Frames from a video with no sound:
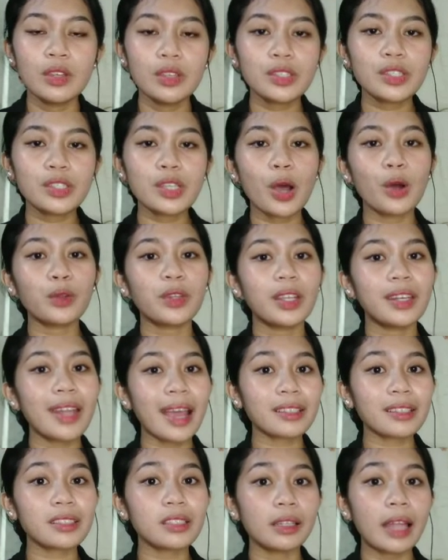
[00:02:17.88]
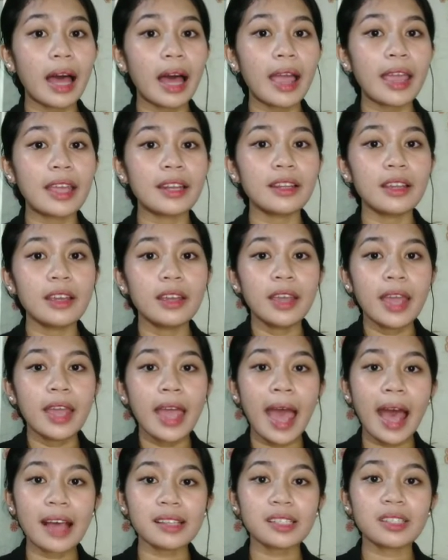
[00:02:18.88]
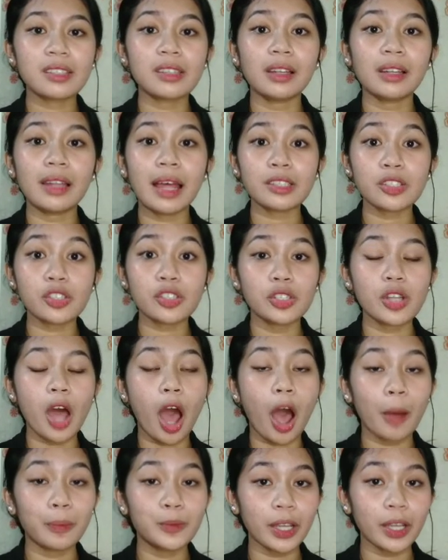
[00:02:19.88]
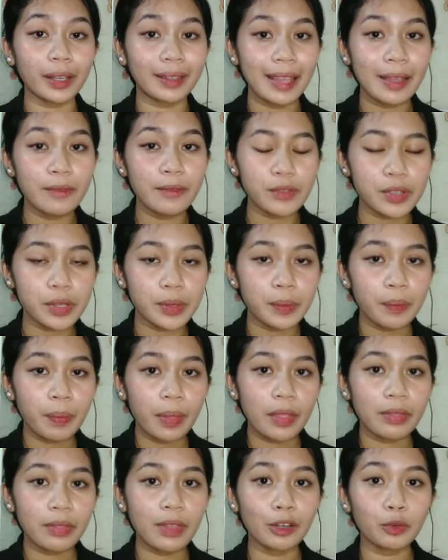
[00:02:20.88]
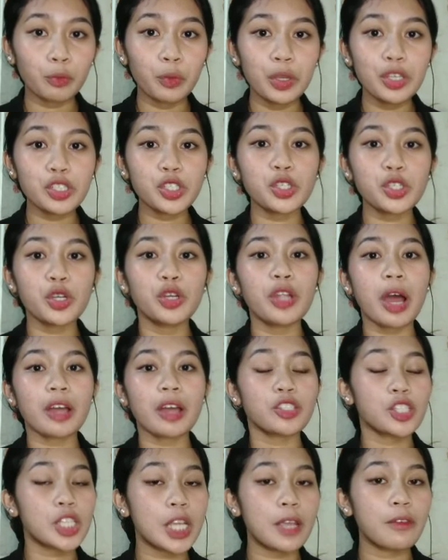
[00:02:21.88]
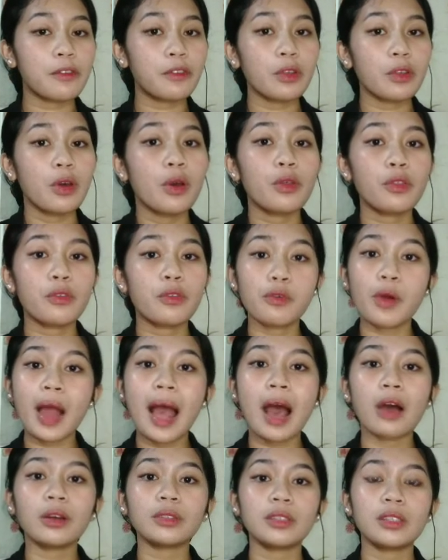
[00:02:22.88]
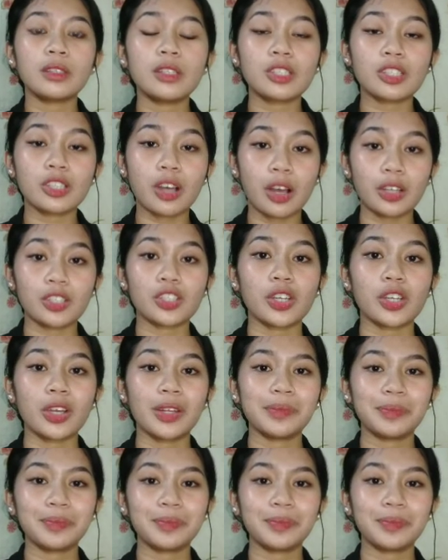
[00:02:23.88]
So the next slide has the lesson objectives that we should achieve throughout the discussion.